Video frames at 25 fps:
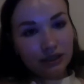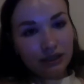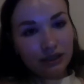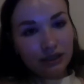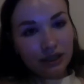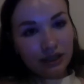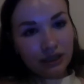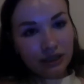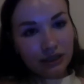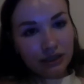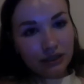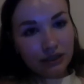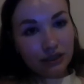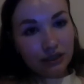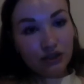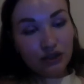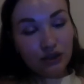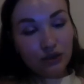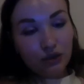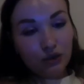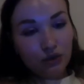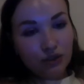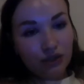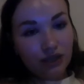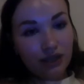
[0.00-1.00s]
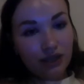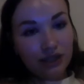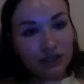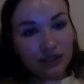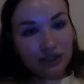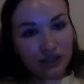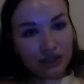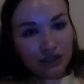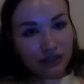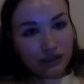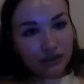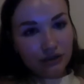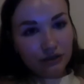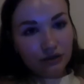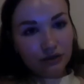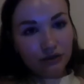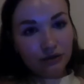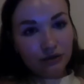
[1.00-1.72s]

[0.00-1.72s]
care is not ideal.